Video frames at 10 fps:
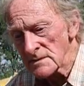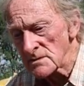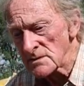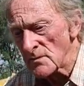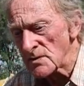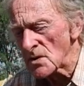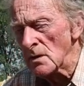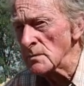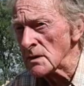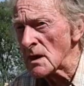Because every
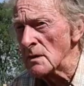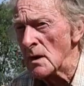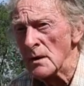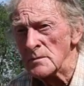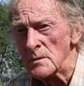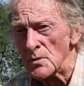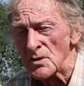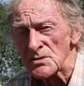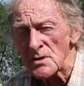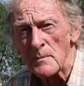time you come home, you
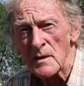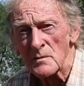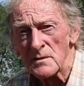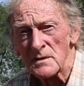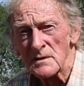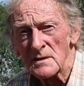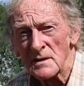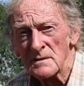bring something with you, you know.